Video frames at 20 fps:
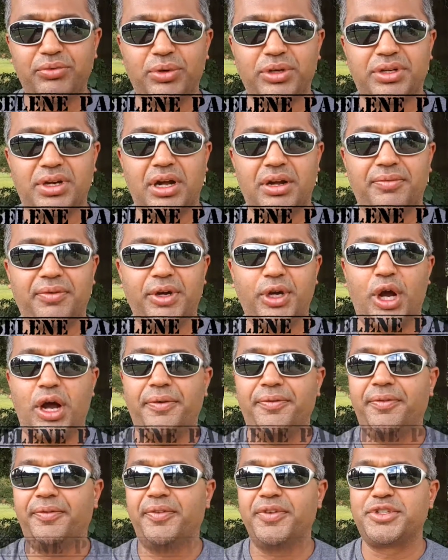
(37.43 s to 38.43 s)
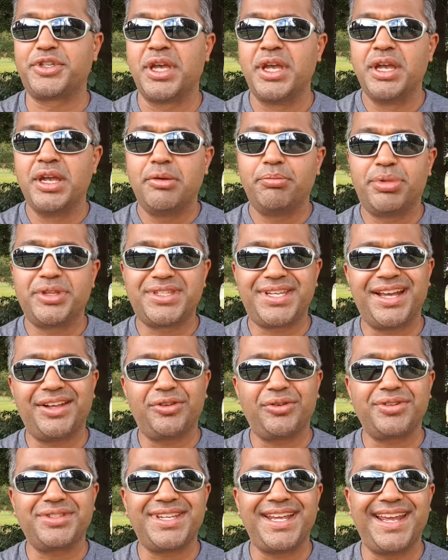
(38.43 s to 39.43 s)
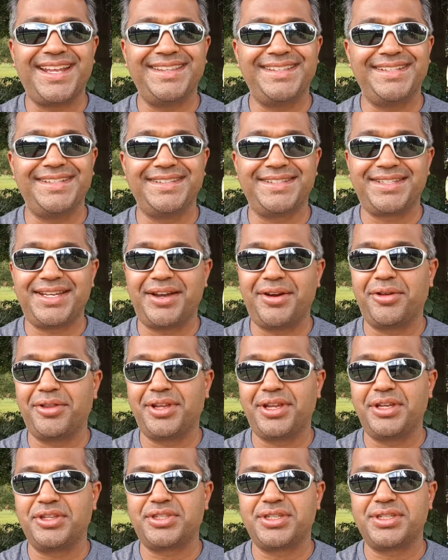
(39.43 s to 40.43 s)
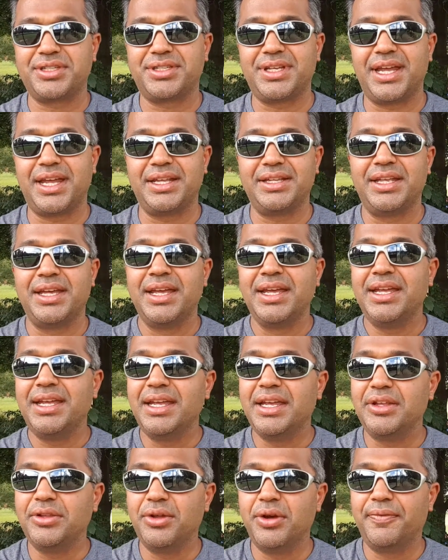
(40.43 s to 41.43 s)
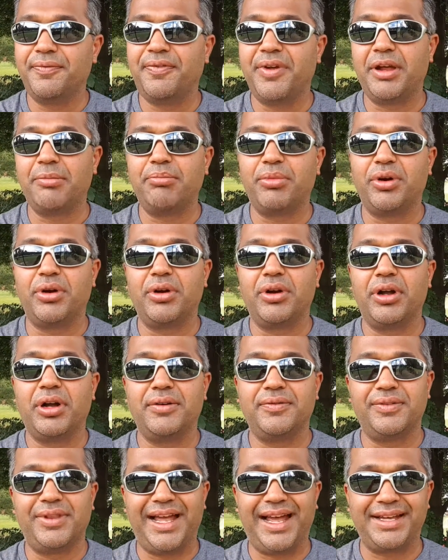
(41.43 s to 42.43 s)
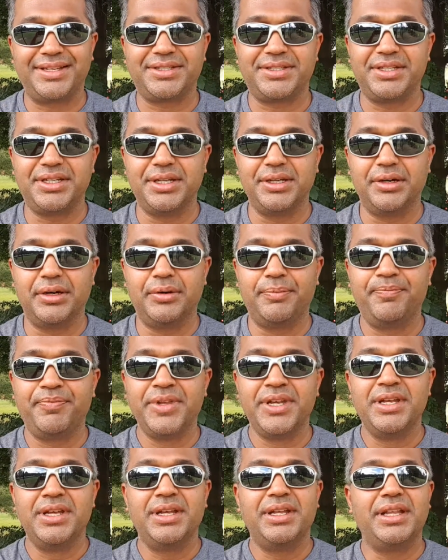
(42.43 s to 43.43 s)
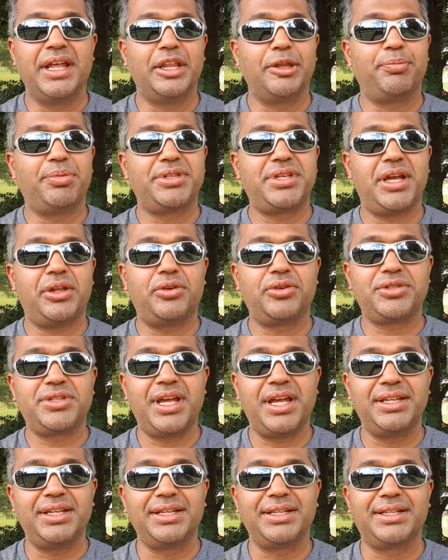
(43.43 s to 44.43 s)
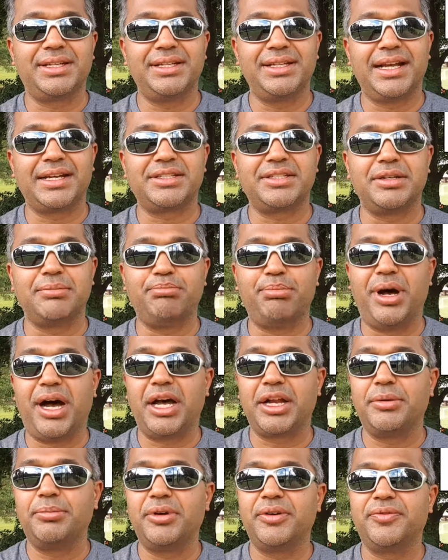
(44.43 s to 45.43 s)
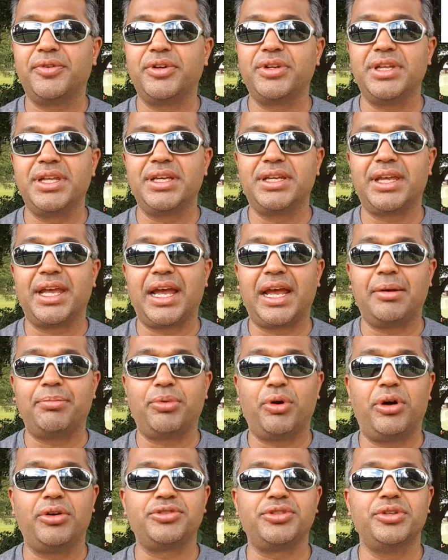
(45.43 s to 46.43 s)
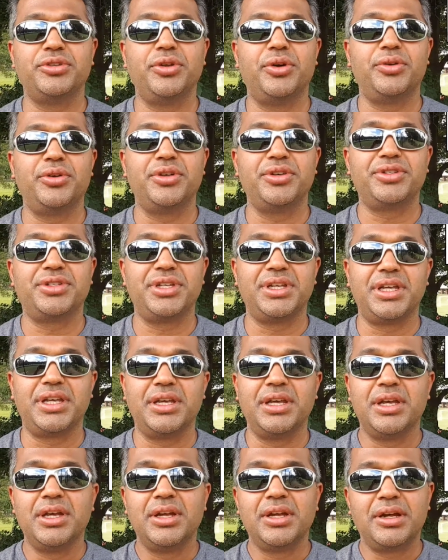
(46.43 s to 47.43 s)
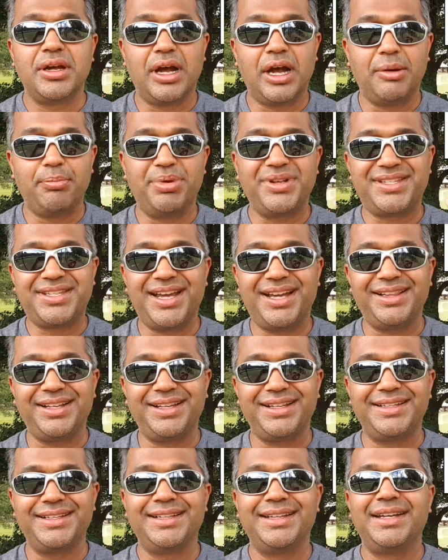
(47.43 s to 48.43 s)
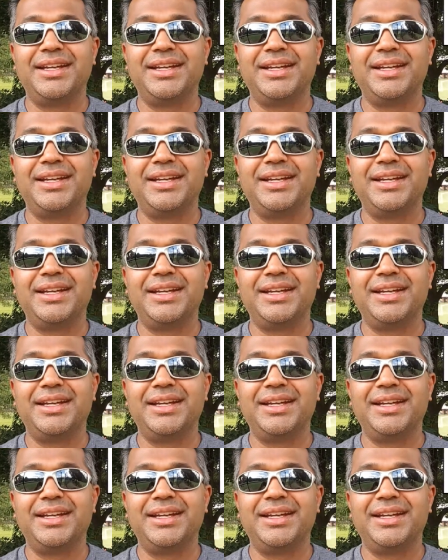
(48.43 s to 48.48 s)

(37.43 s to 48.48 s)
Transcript: recovery off of his patellar tendon tear that he sustained in November of last year. Now, the patellar tendon connects the bottom of your kneecap, also known as the uh, patella,